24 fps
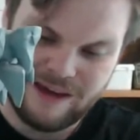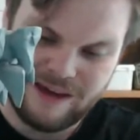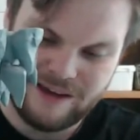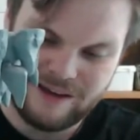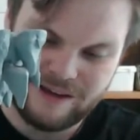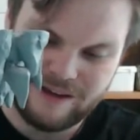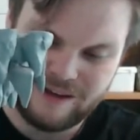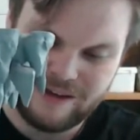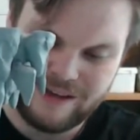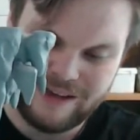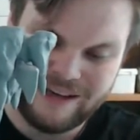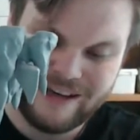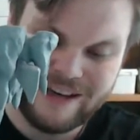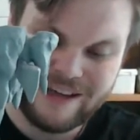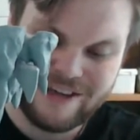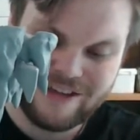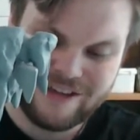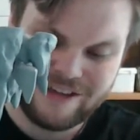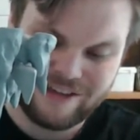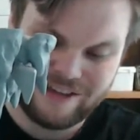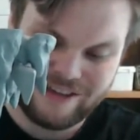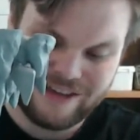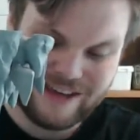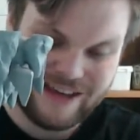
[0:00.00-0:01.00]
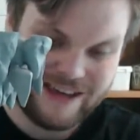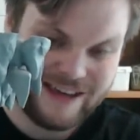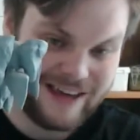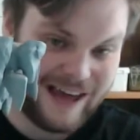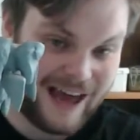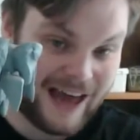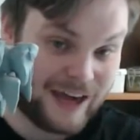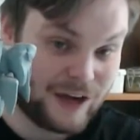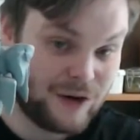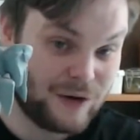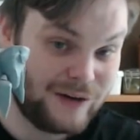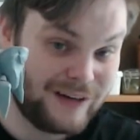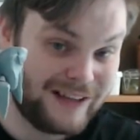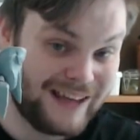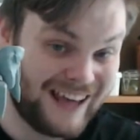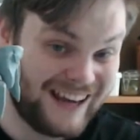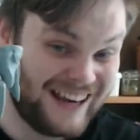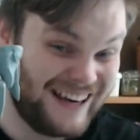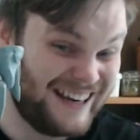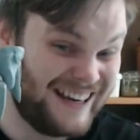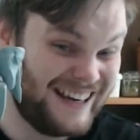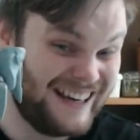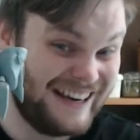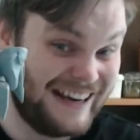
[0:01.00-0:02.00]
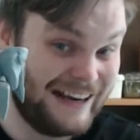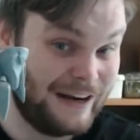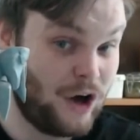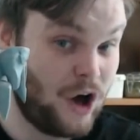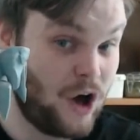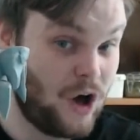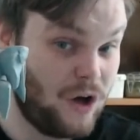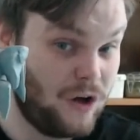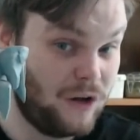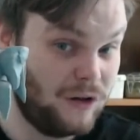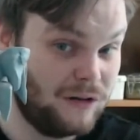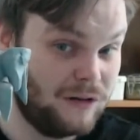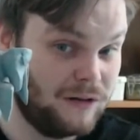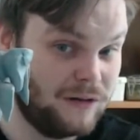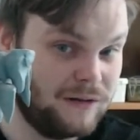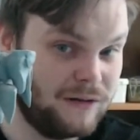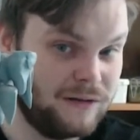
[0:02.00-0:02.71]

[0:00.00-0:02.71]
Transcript: Initially, I couldn't get it in at all.